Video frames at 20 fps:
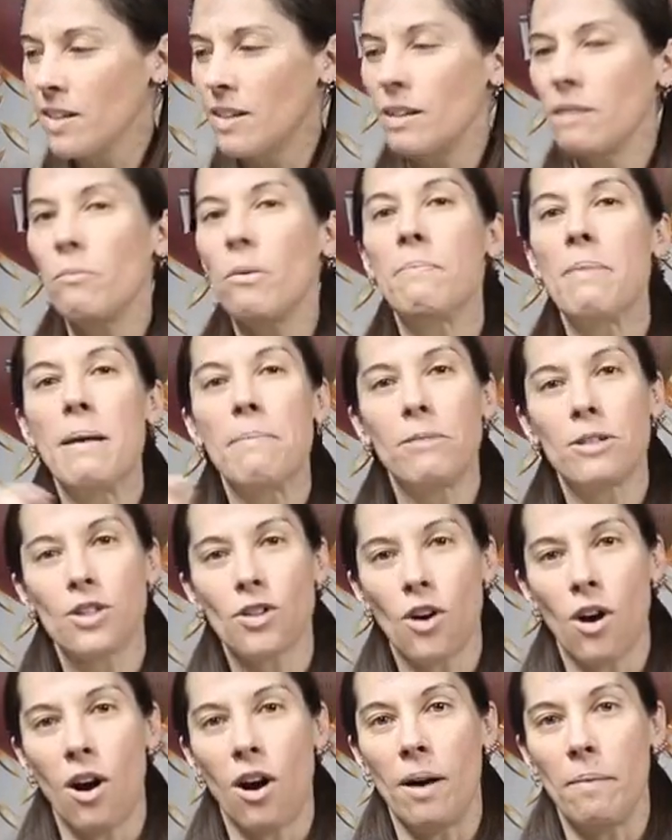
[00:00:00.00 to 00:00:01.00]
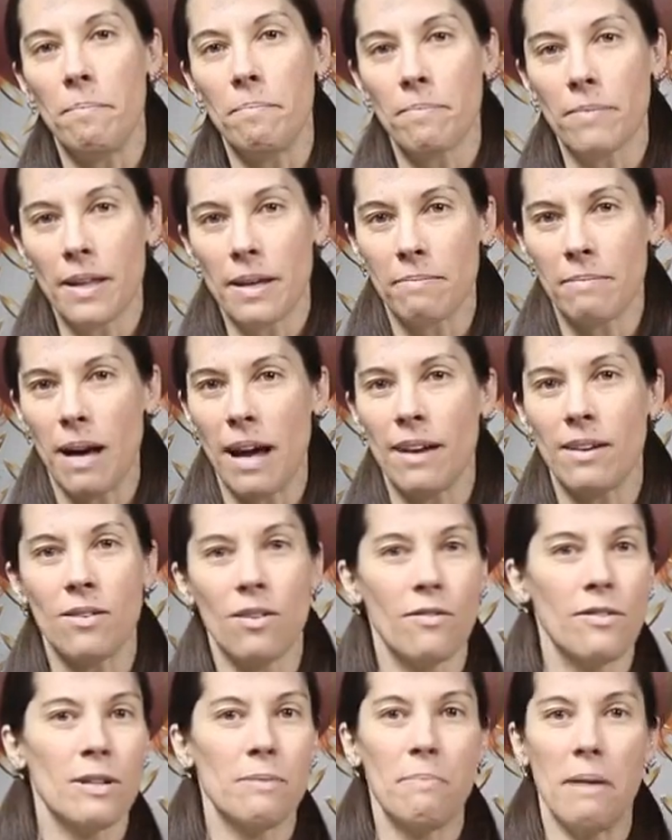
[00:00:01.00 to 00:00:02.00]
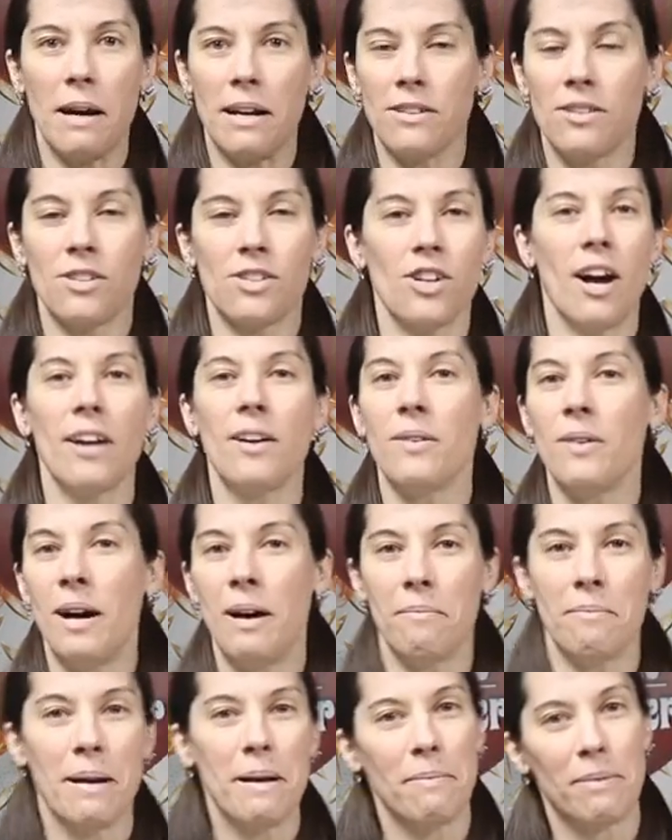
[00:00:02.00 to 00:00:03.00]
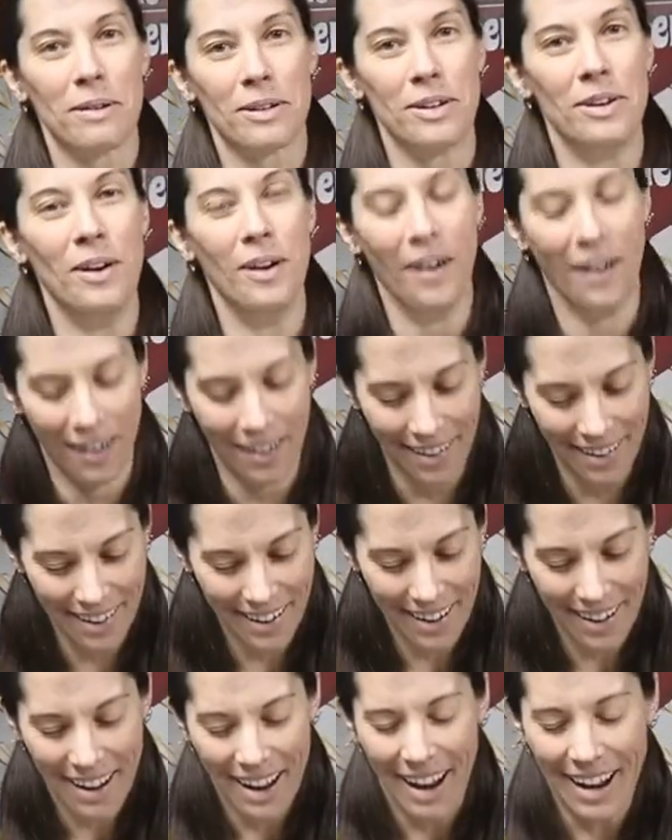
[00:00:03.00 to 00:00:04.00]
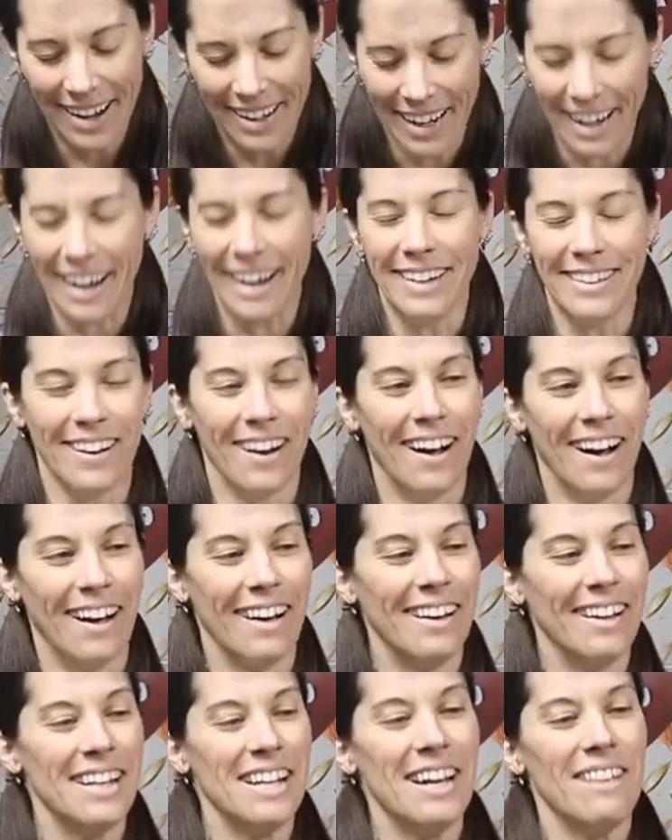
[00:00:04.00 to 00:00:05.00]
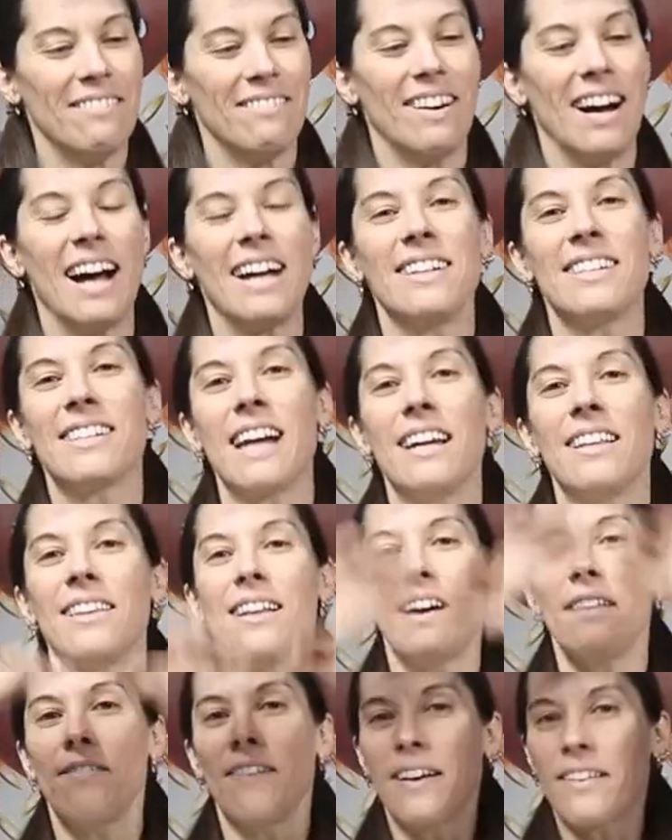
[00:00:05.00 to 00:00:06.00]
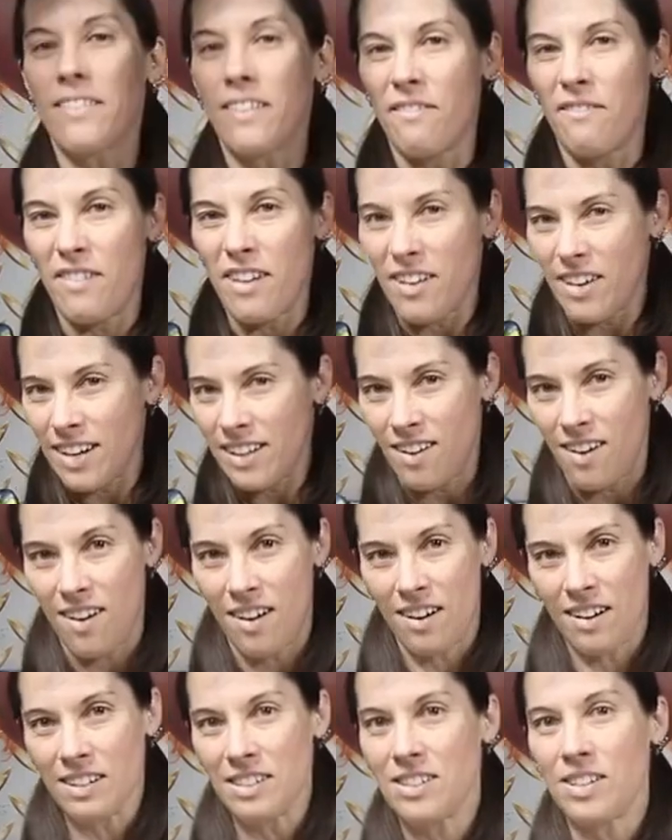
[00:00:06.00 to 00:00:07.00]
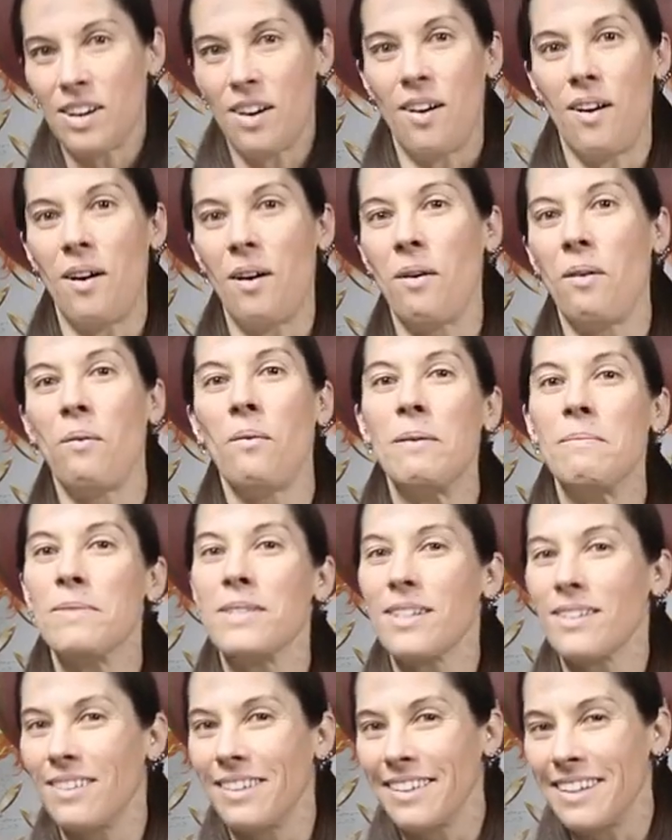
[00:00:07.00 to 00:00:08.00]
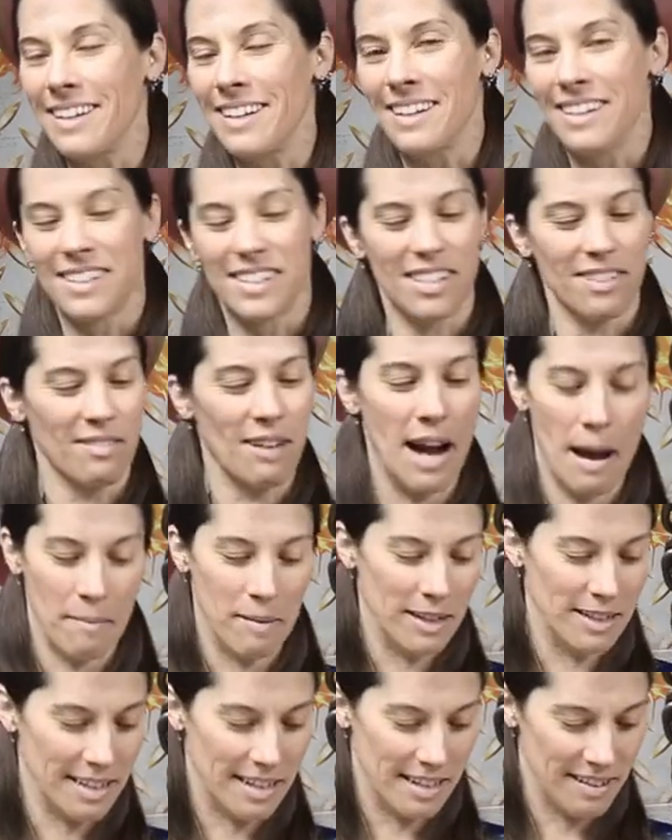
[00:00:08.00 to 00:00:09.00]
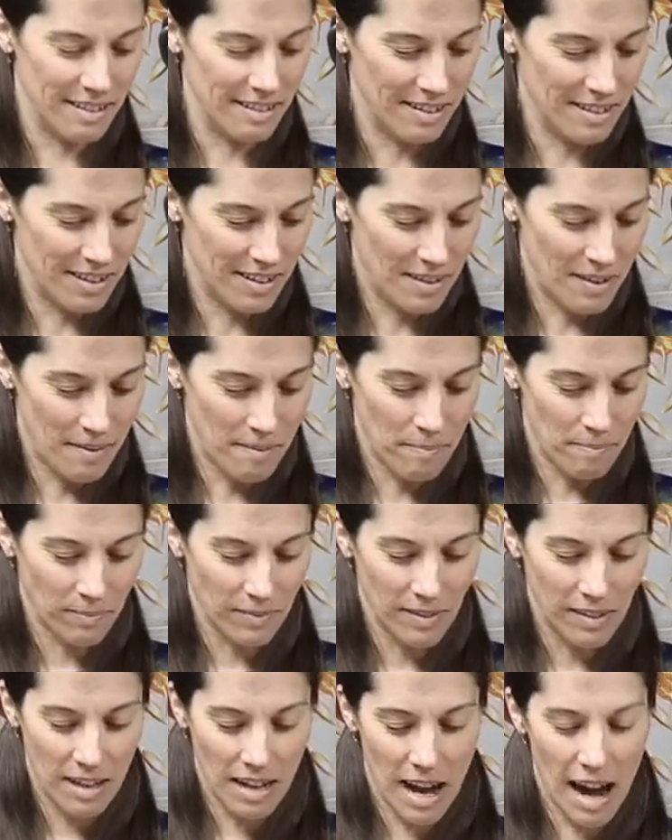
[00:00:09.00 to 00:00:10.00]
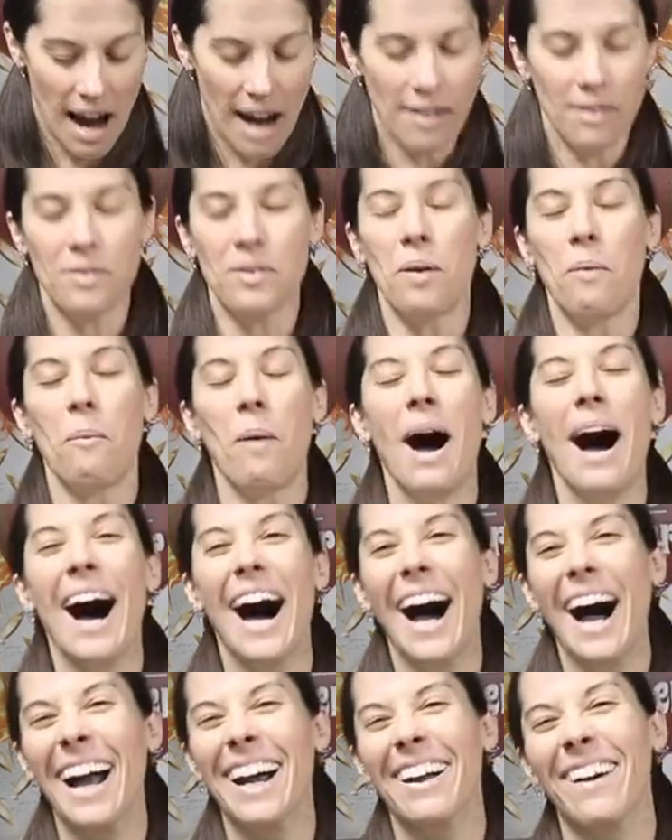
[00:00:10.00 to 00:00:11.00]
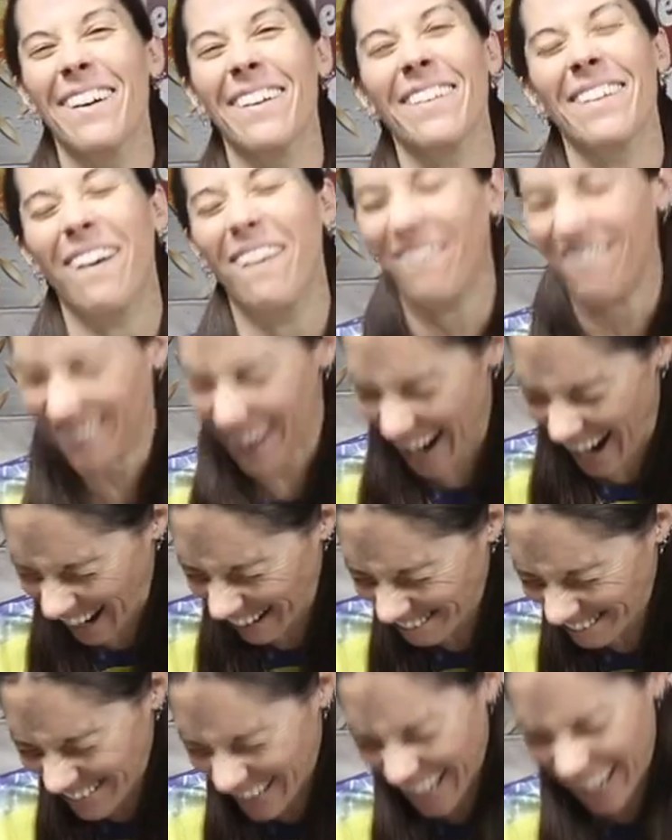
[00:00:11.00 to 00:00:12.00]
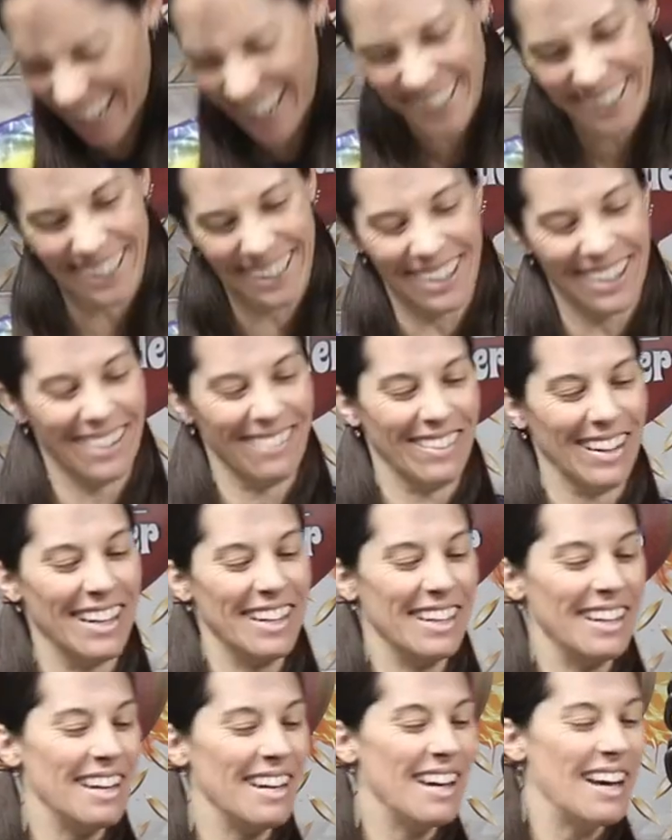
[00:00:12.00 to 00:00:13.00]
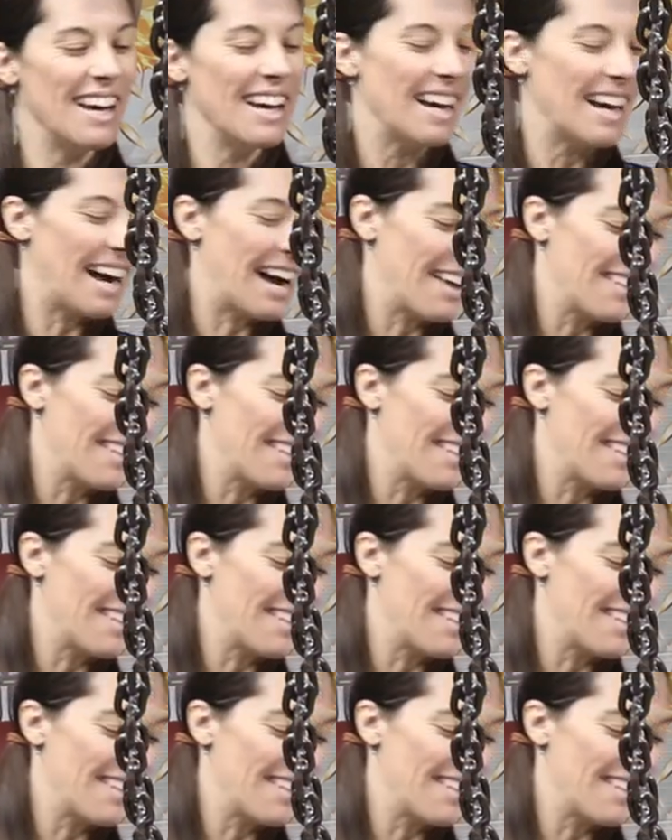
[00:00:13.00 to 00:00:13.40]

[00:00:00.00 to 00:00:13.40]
when people draw them, like I don't know if it's pencil draw, I don't know how people draw. I can't draw, but I love like the very long, tall, whimsical ears of rabbits, and I don't know why, but I do. But yeah,